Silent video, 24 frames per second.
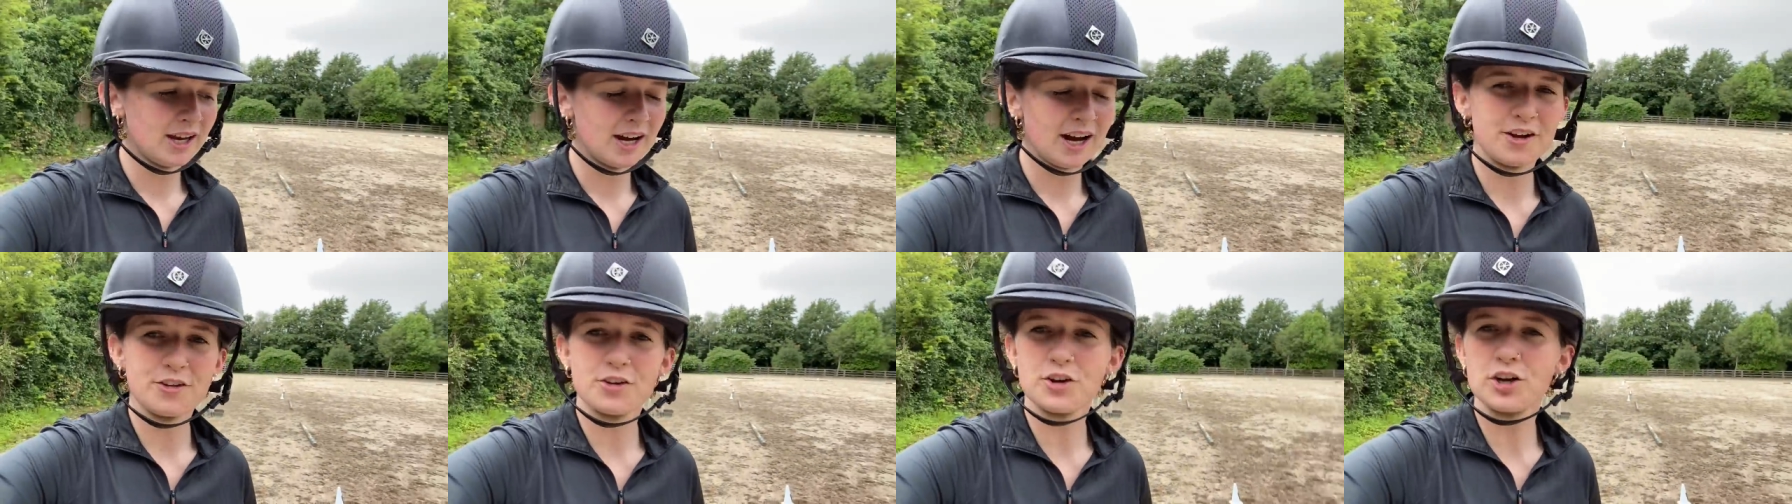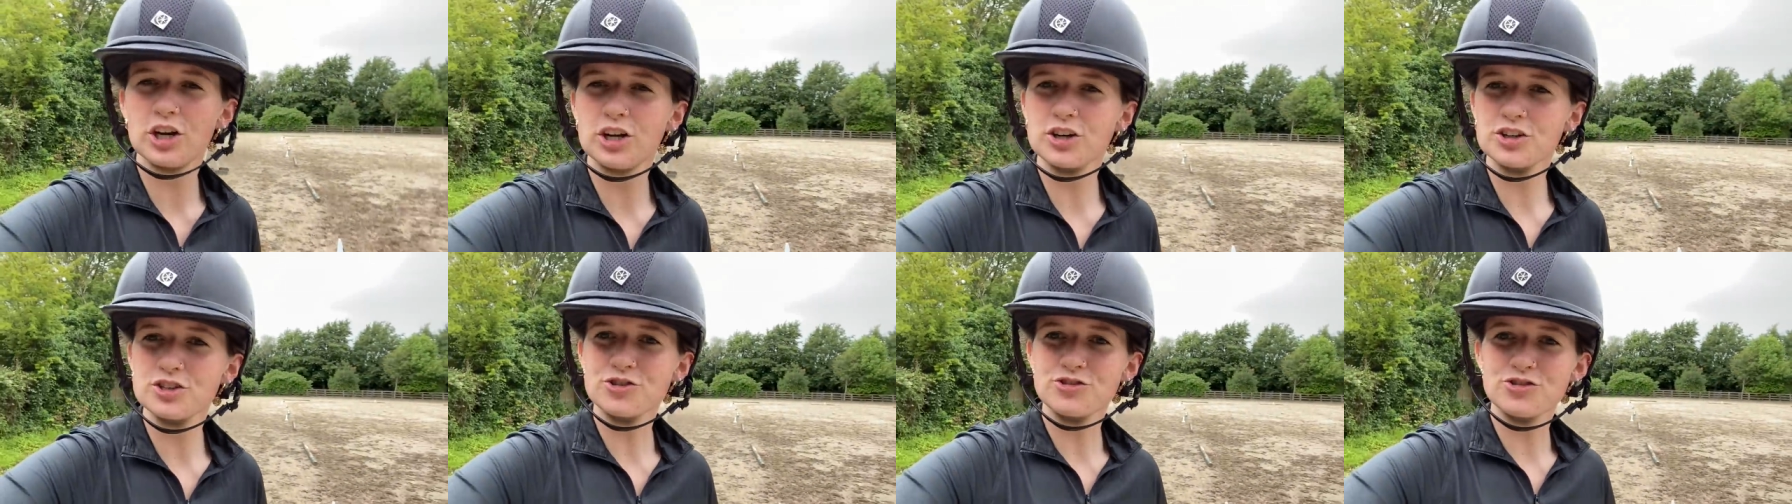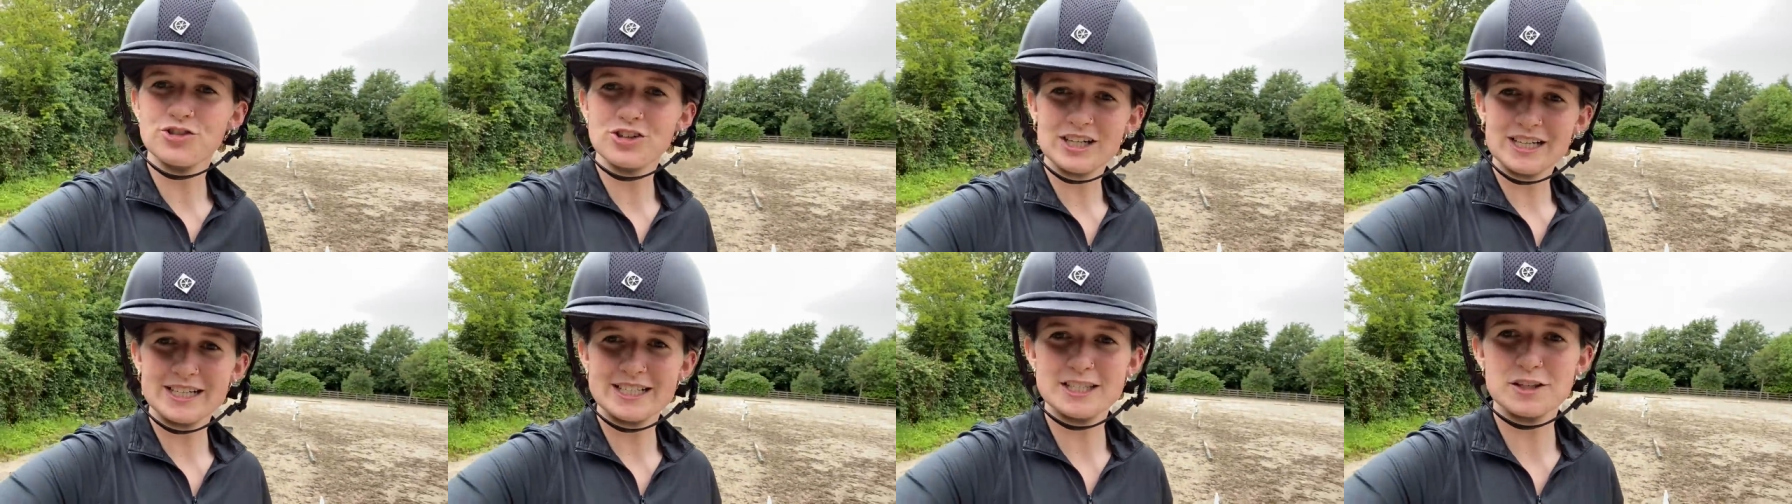I thought it looked
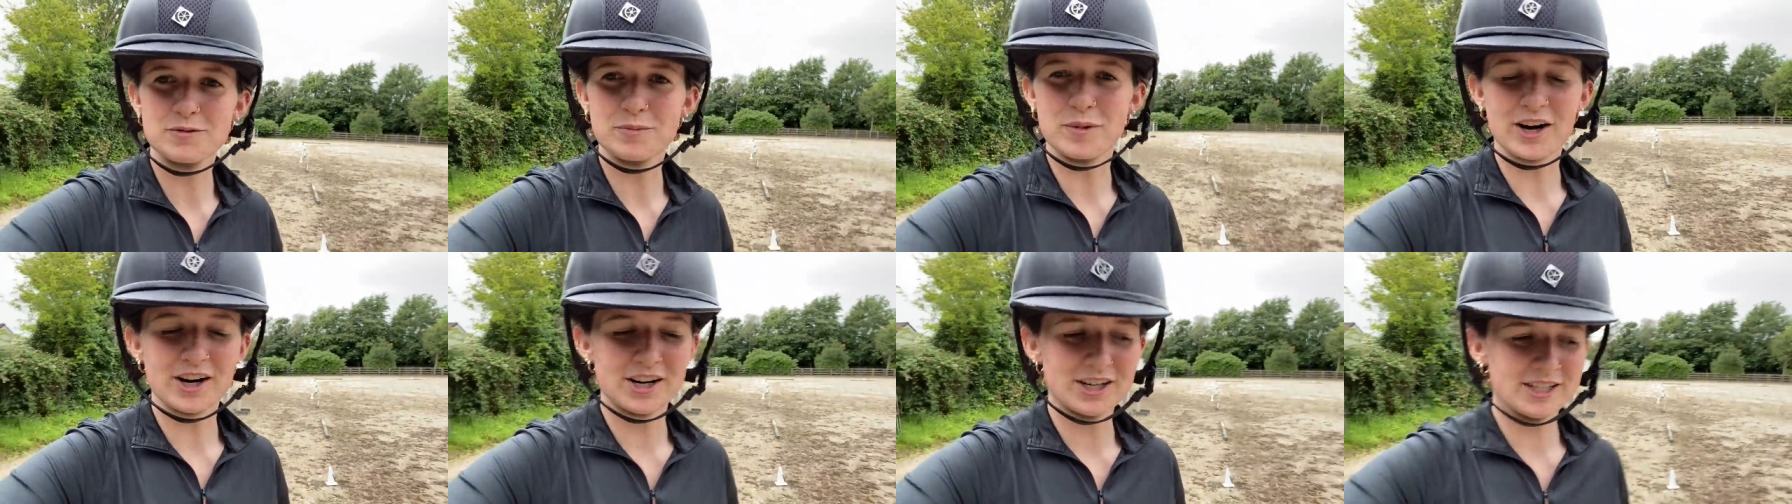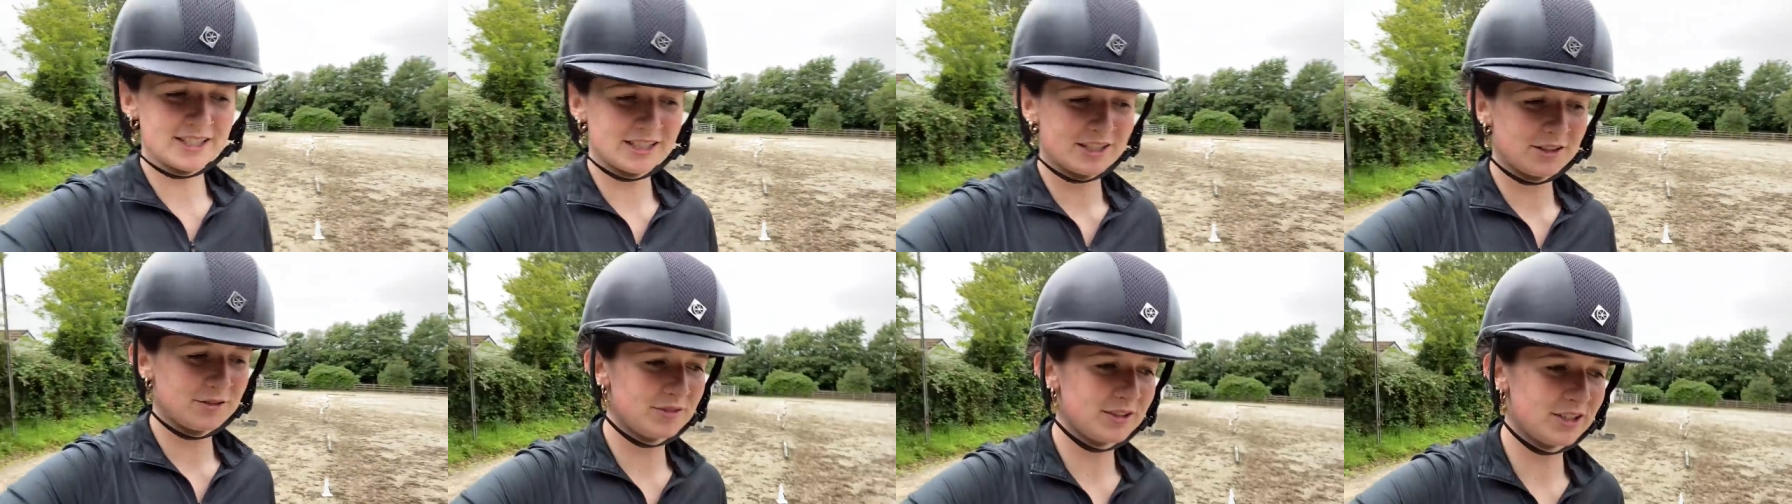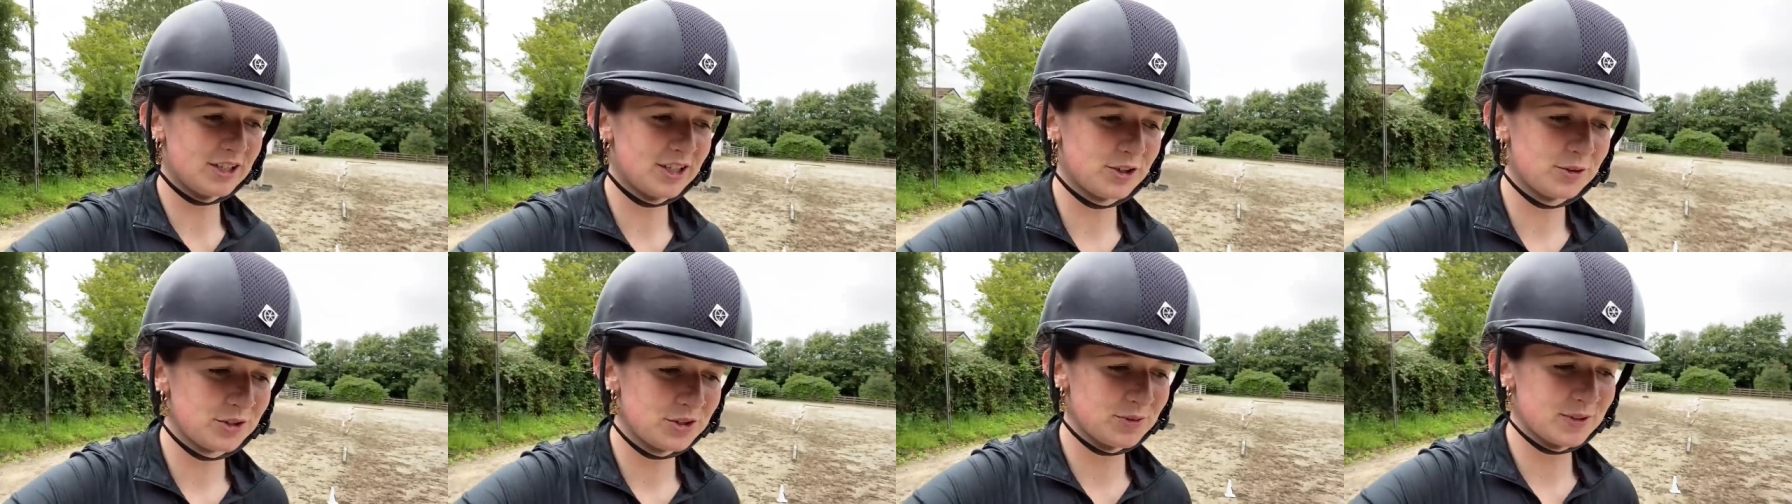really smart in the
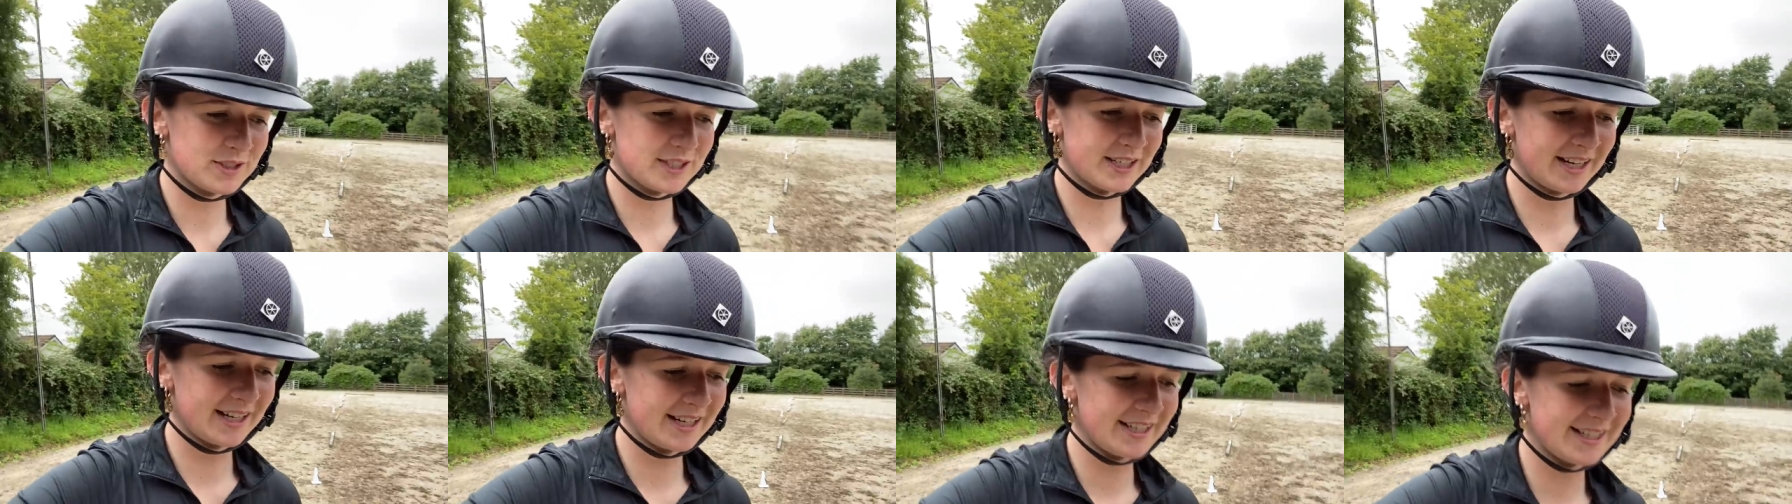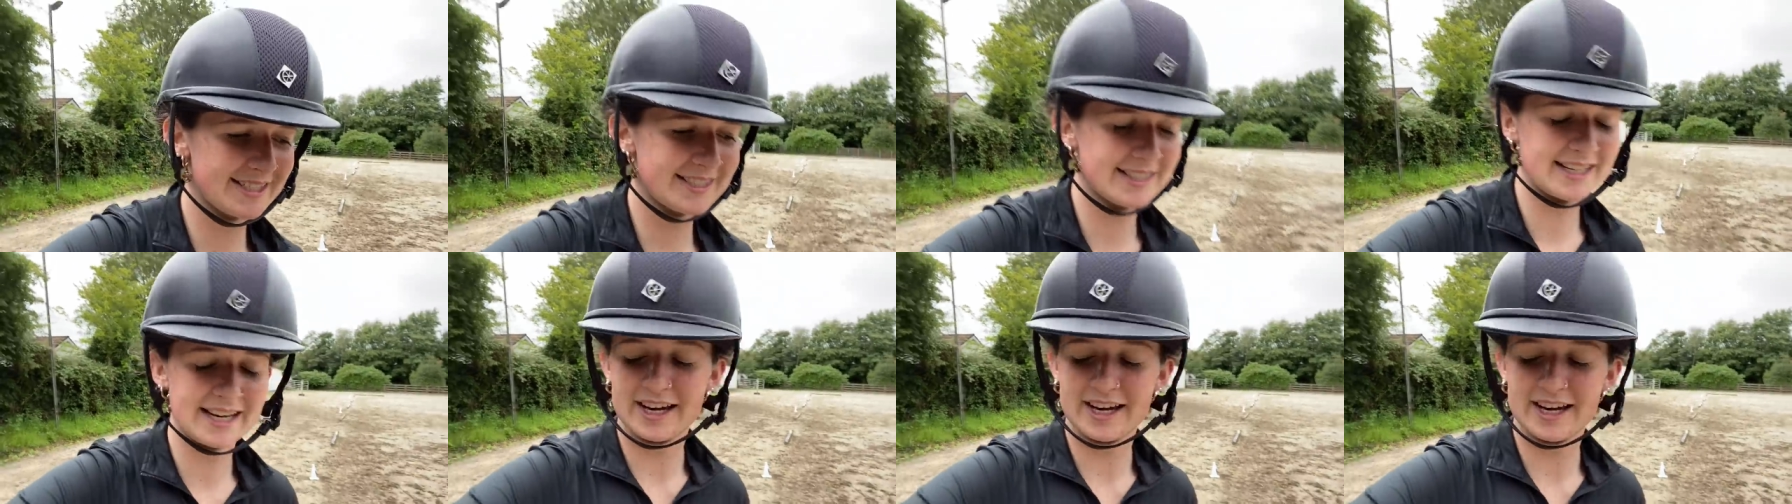video, which was nice.